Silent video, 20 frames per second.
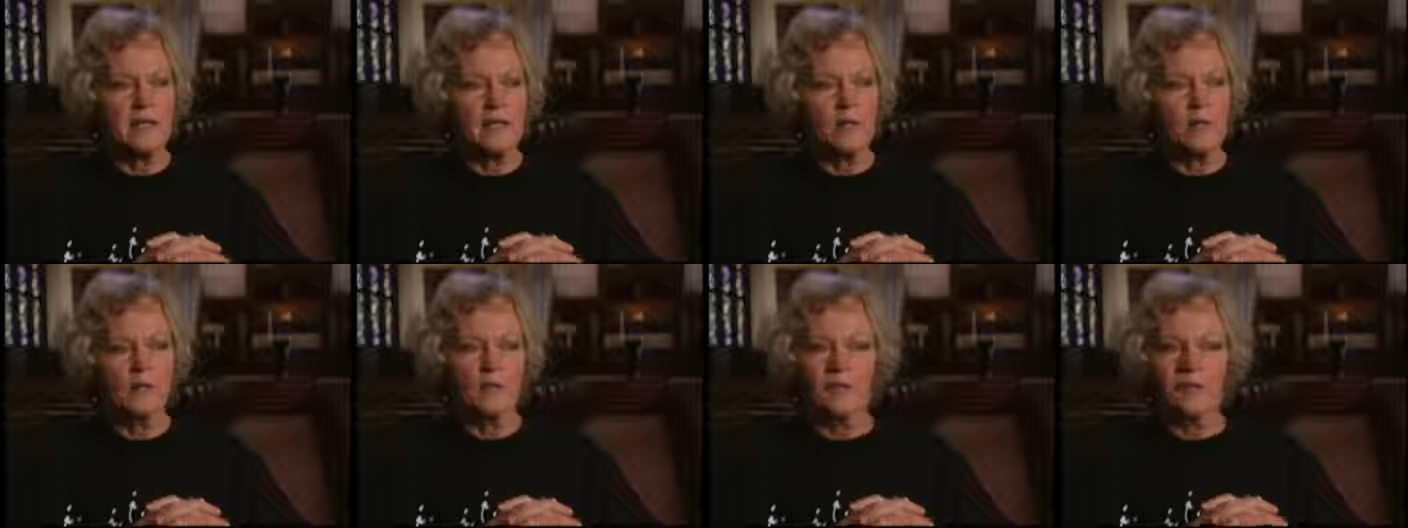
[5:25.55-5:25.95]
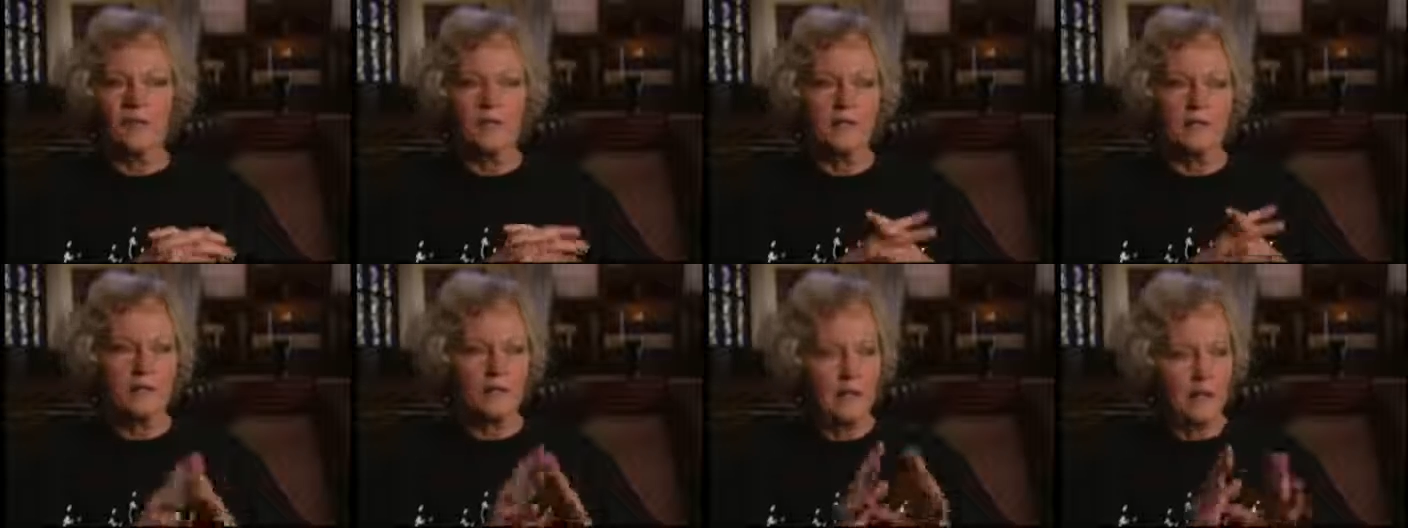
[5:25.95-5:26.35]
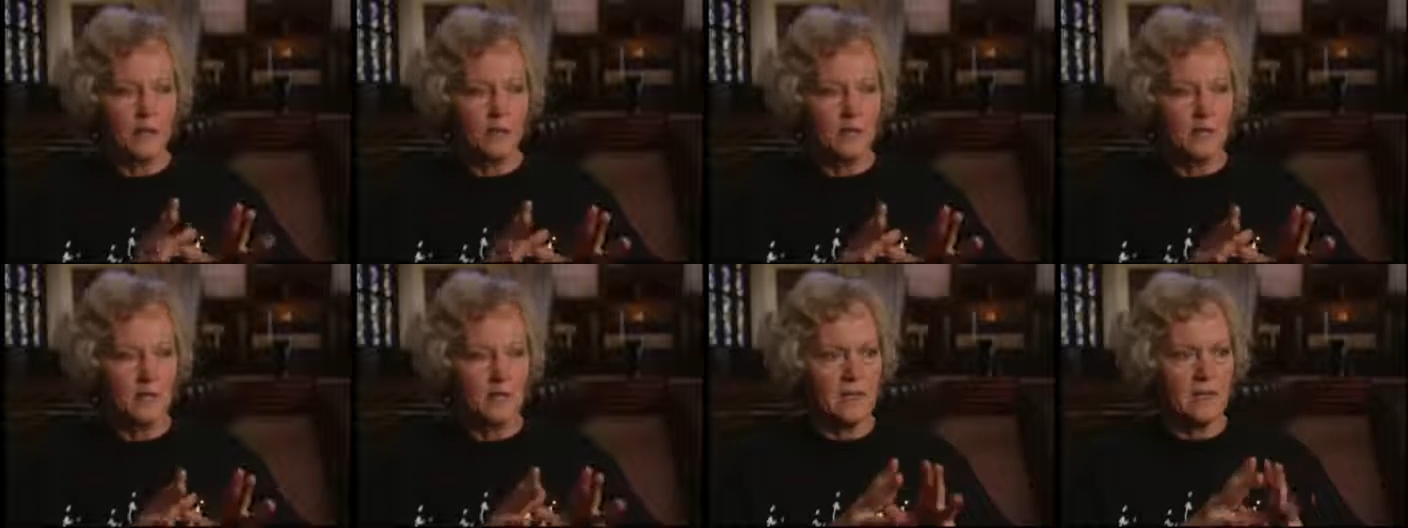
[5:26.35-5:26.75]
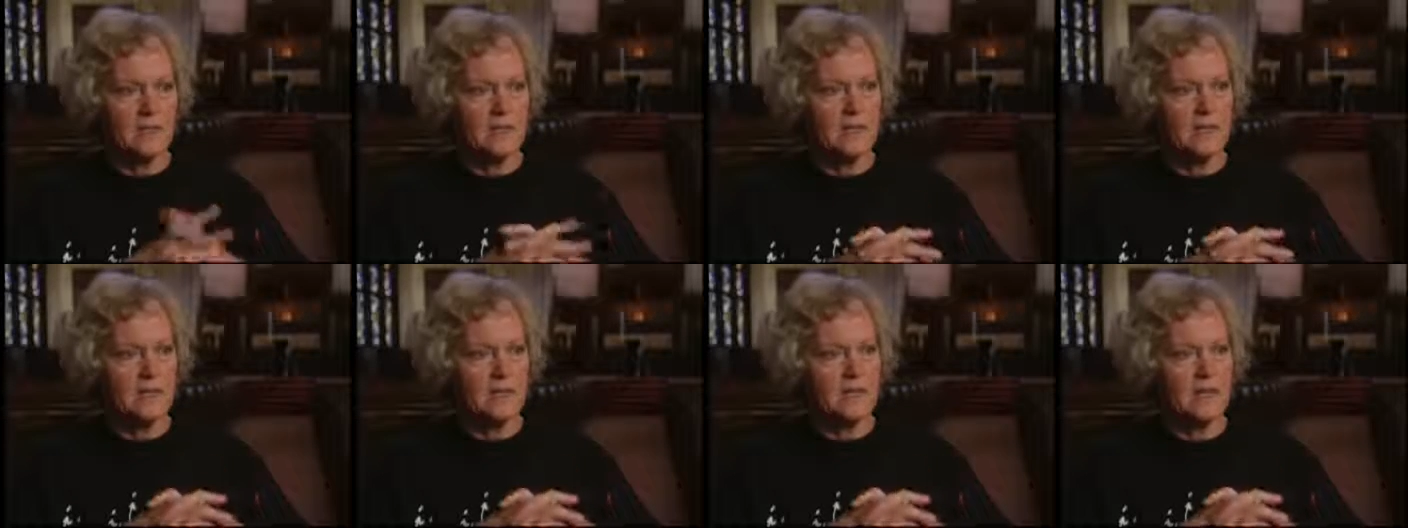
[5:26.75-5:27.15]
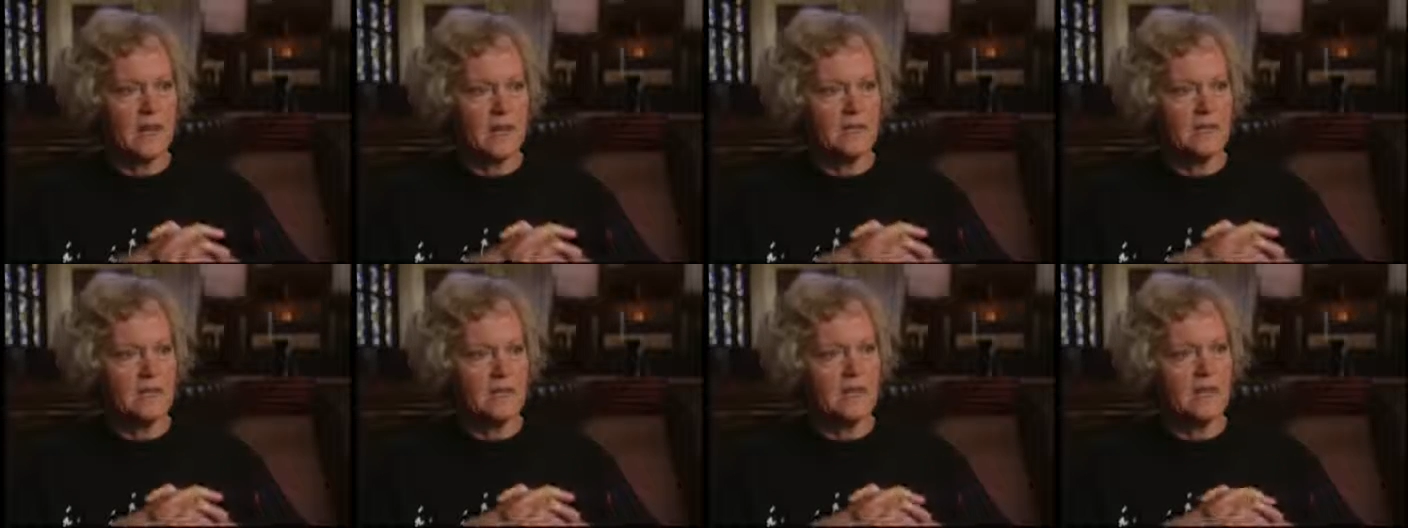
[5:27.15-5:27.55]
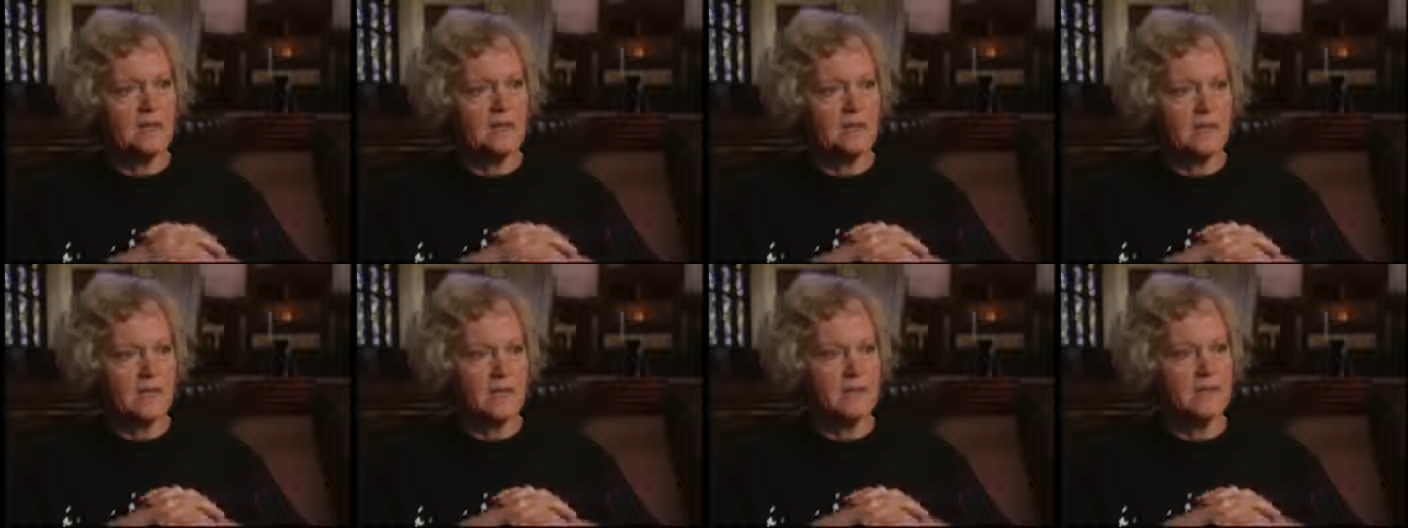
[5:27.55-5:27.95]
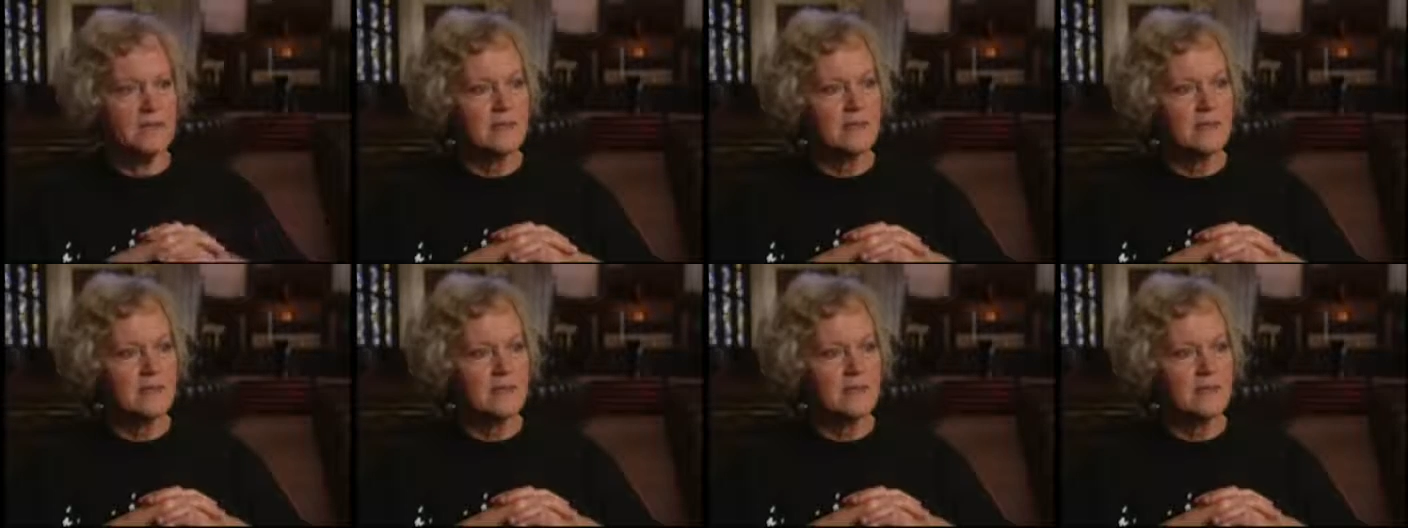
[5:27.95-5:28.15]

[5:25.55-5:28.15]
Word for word: and I'm perfectly happy to leave it in God's hands.